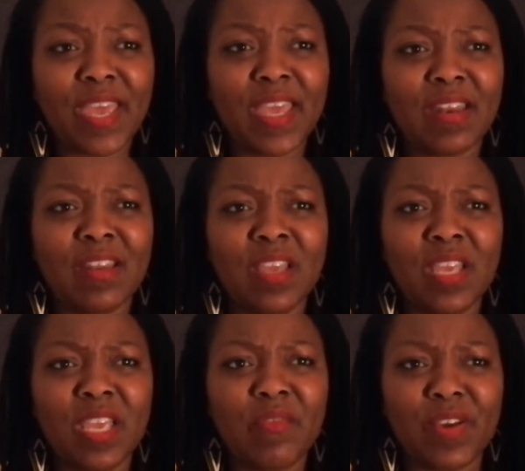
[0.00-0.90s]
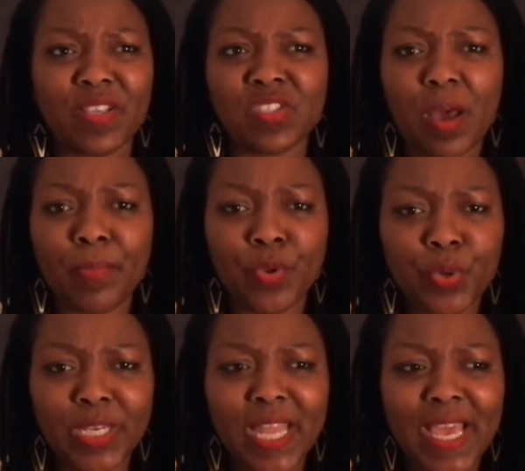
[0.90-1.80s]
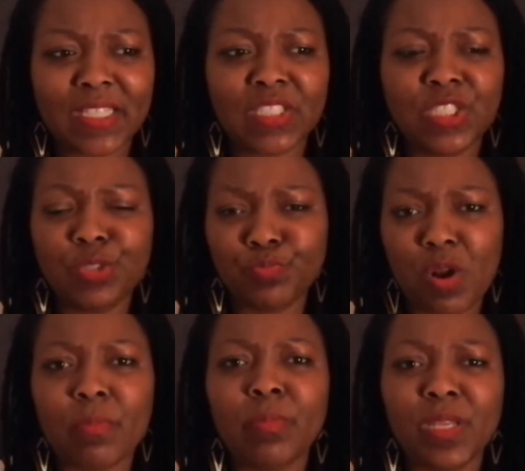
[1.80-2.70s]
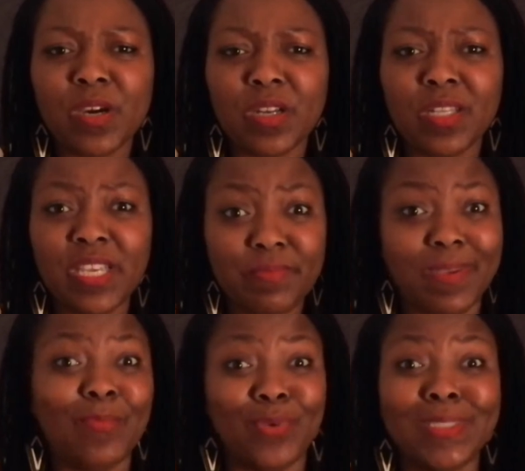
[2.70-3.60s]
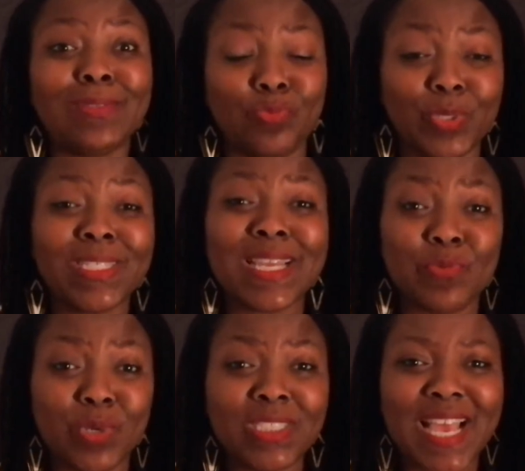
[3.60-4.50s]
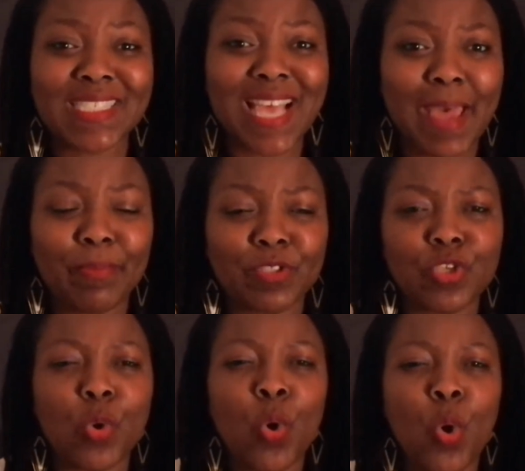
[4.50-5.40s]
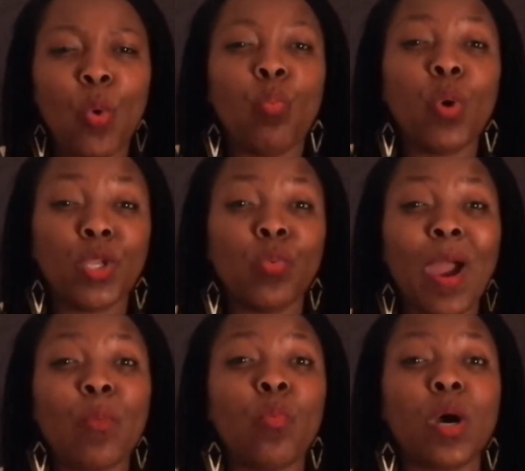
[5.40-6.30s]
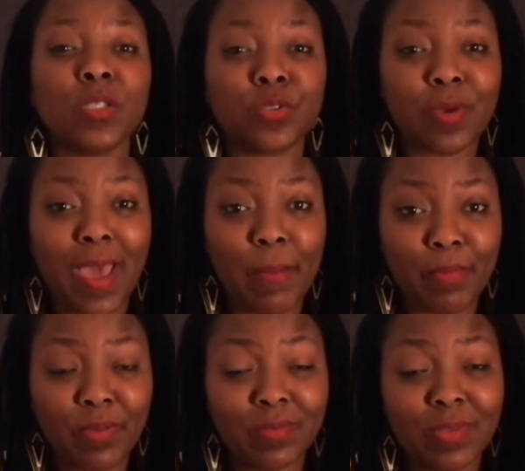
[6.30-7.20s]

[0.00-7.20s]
And if I stop doing that, she's probably going to leave me, which has happened. So what do I want to happen?